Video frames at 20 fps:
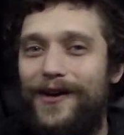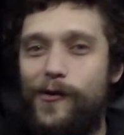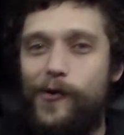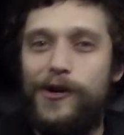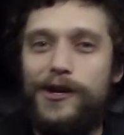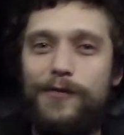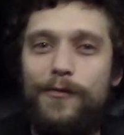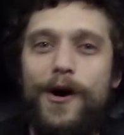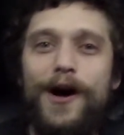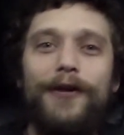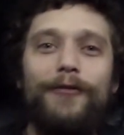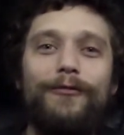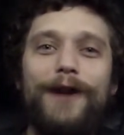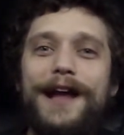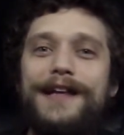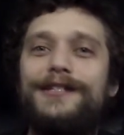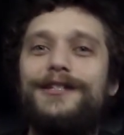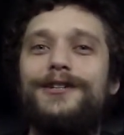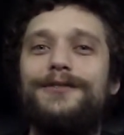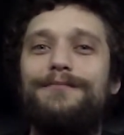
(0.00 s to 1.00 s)
Or you want to
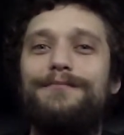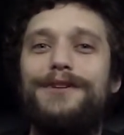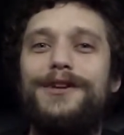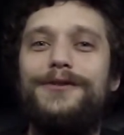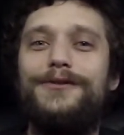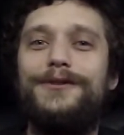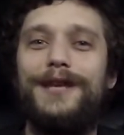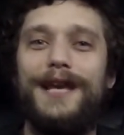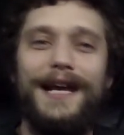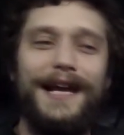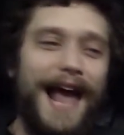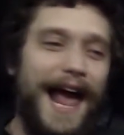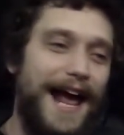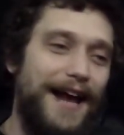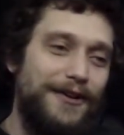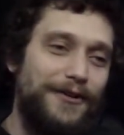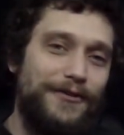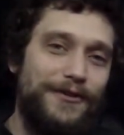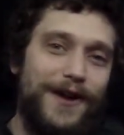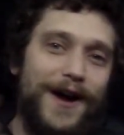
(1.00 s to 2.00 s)
write some music,
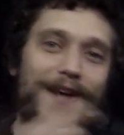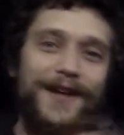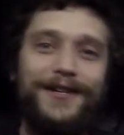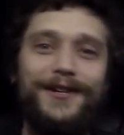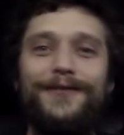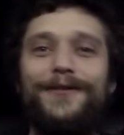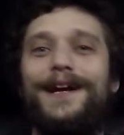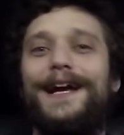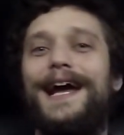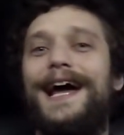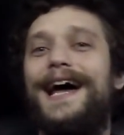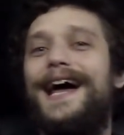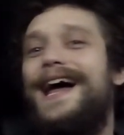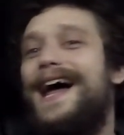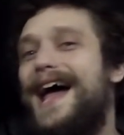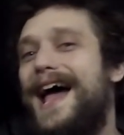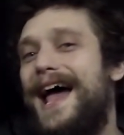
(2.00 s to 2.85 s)
and you're not doing it.